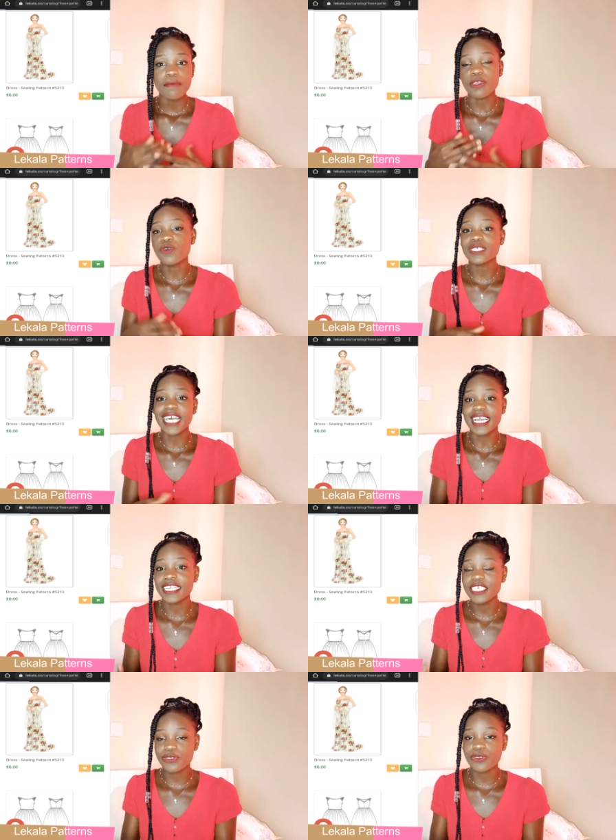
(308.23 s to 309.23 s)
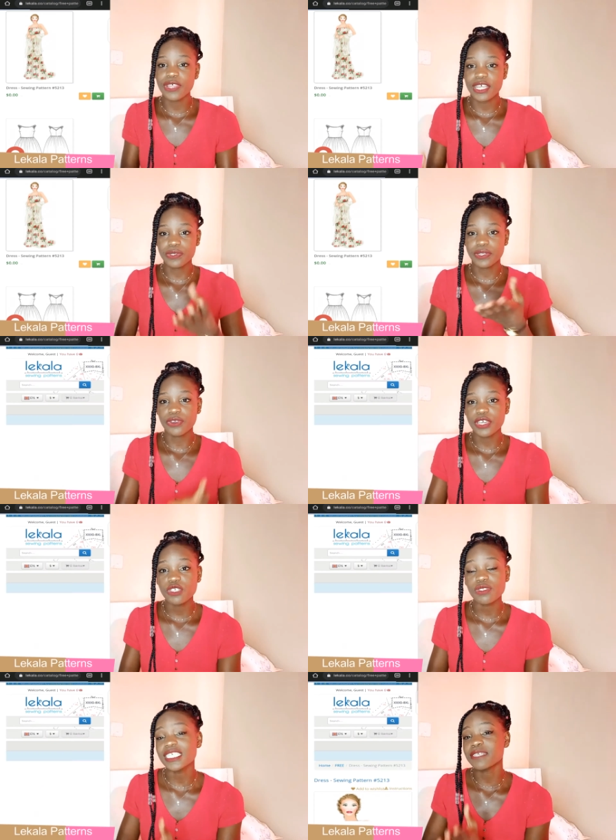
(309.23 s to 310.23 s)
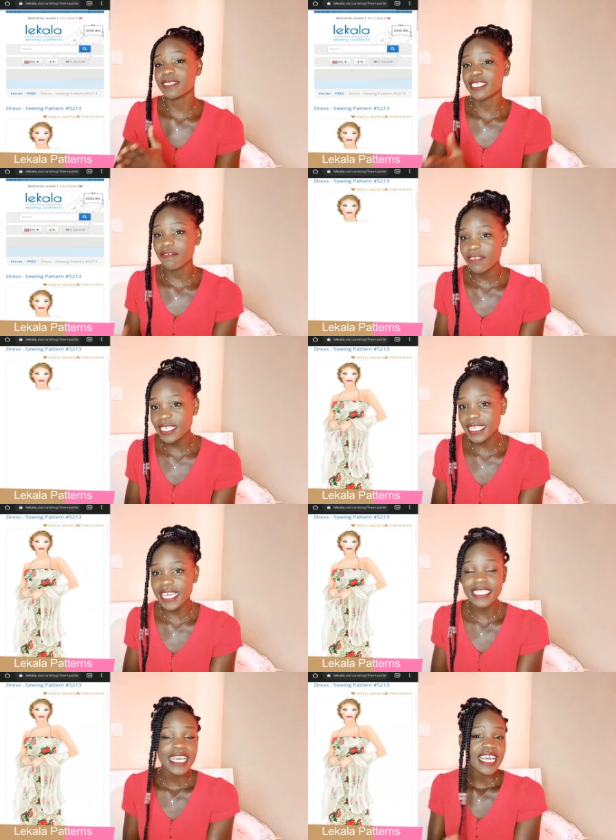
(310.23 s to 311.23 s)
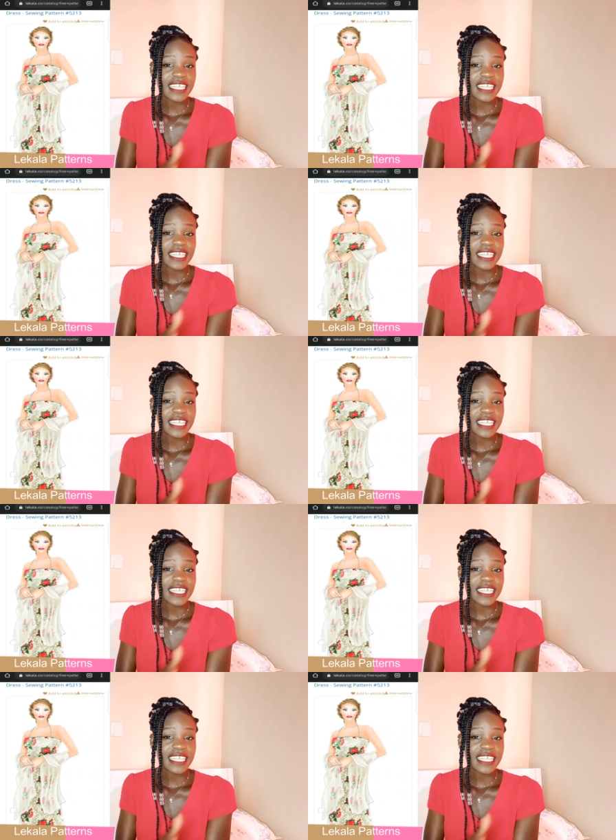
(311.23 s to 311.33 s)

because at least you know that when you're going to this specific site,